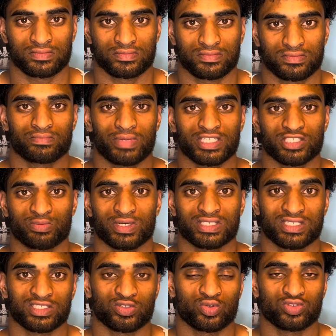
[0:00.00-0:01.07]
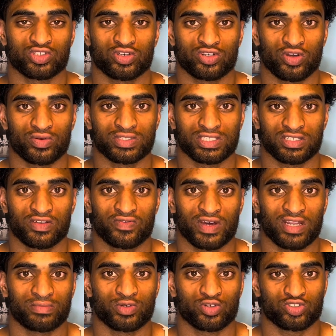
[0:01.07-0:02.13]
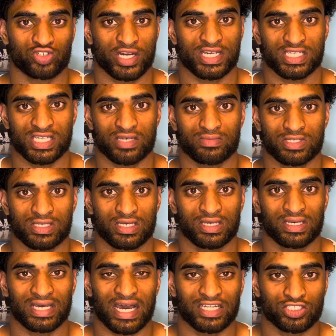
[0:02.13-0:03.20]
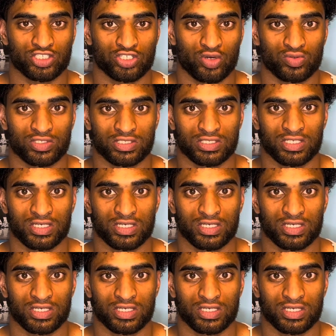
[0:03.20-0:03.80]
Bench press is also going to develop your triceps and shoulders,